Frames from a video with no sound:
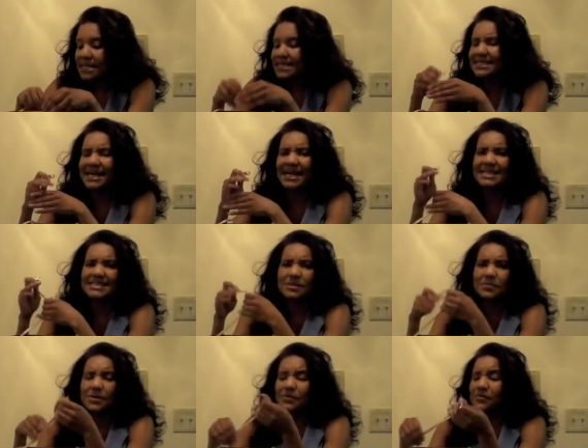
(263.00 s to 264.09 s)
it's not a deal
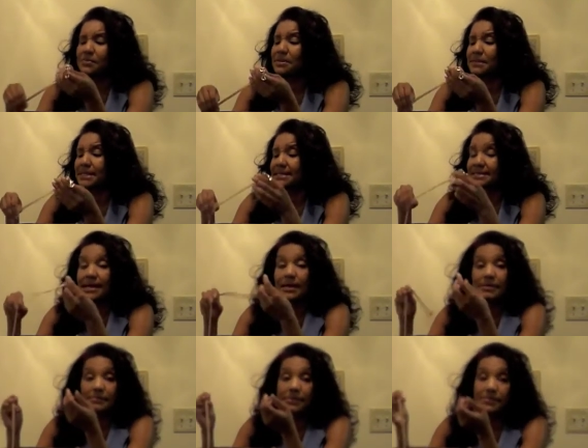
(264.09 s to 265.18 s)
breaker for me because
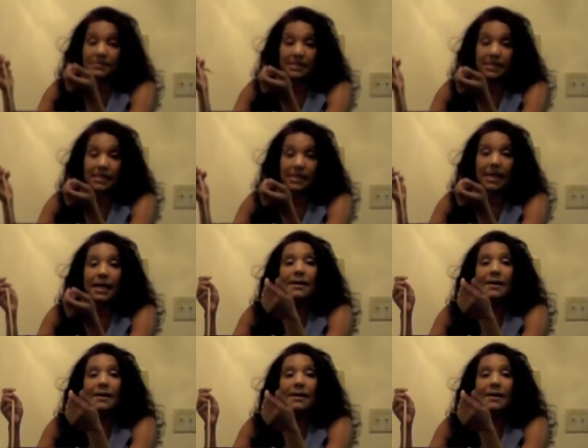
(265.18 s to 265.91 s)
I don't even use the thing,